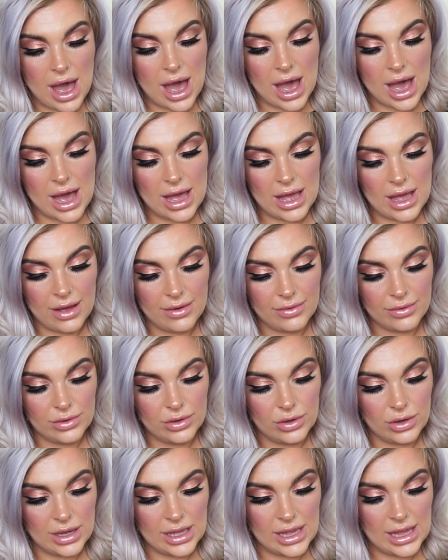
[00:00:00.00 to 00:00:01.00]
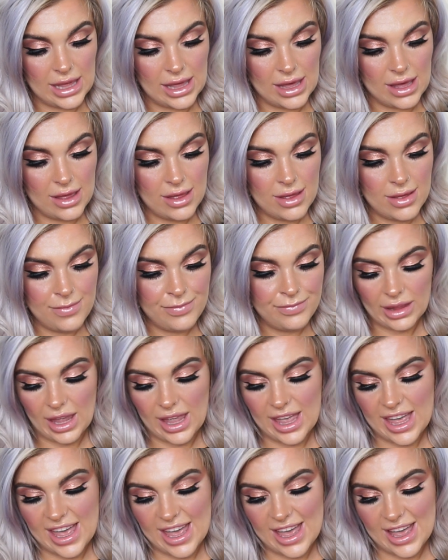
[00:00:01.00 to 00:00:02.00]
I have got here
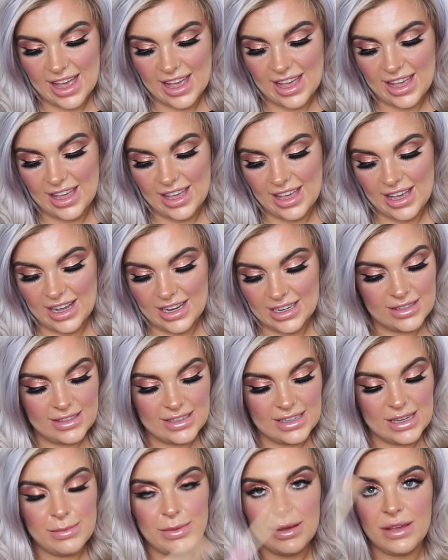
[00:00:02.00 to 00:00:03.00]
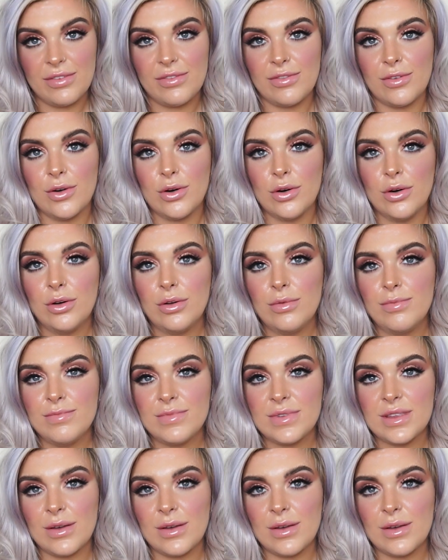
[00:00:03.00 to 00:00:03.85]
a DB4,